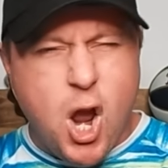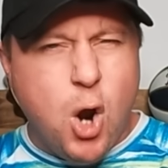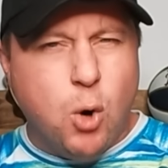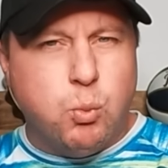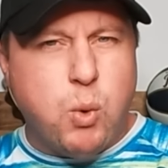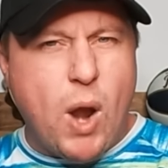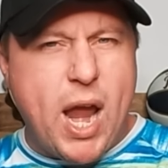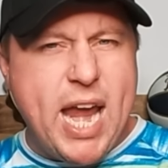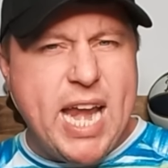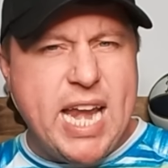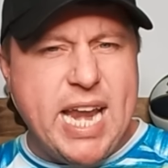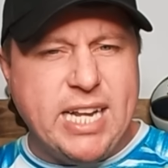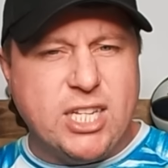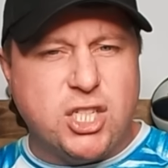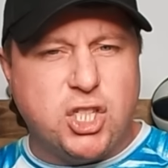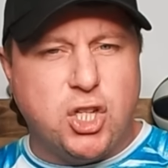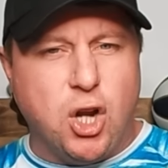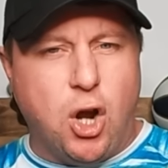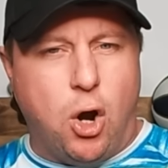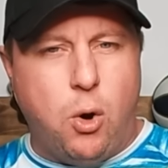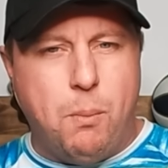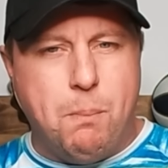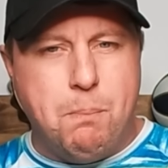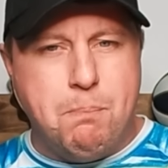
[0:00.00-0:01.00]
Ratings
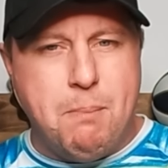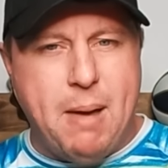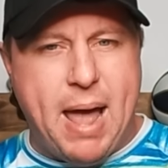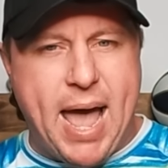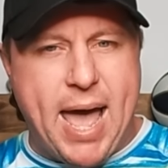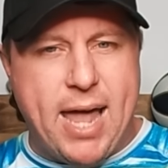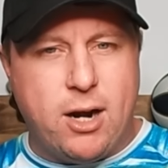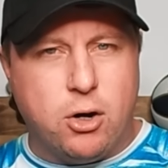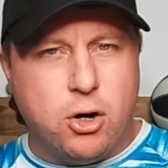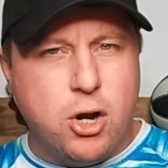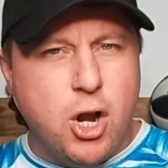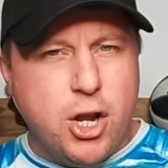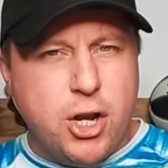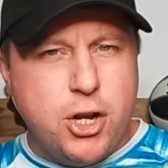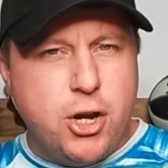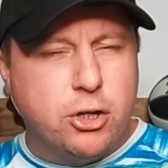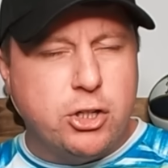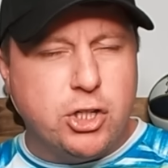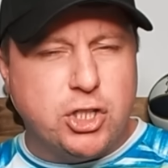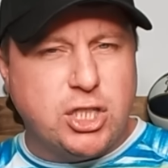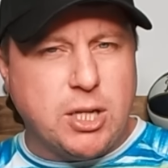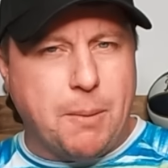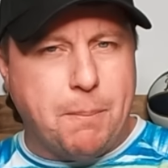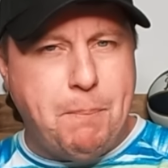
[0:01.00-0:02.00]
don't matter. You're
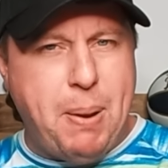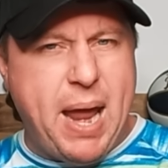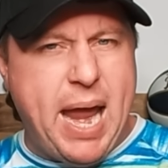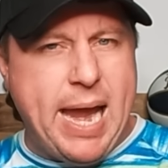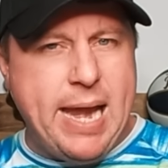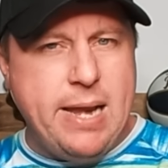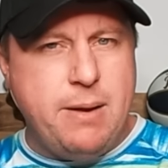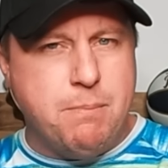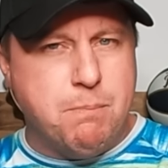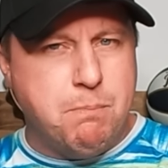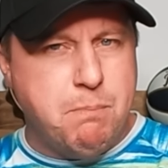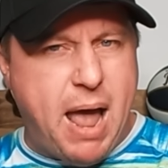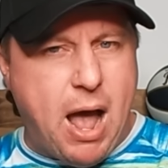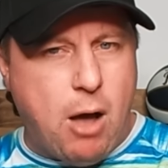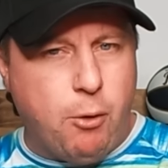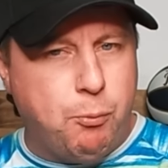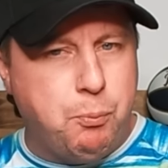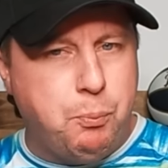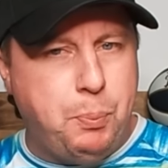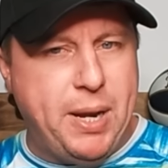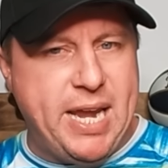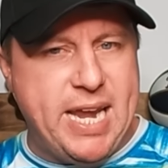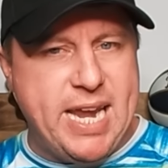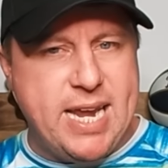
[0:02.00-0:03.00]
just a paid
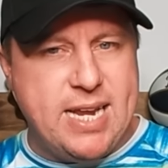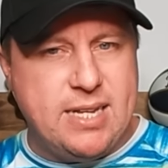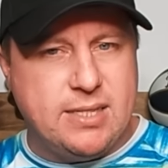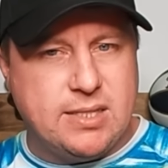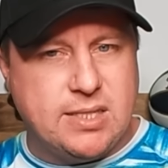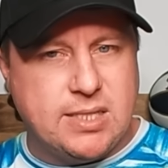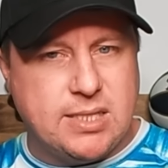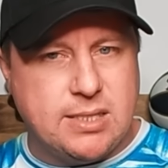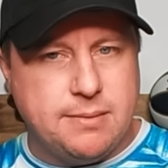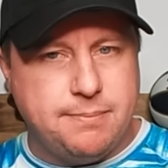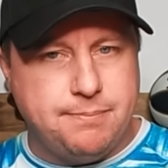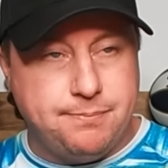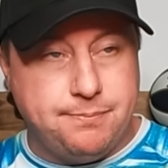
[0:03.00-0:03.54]
mouthpiece.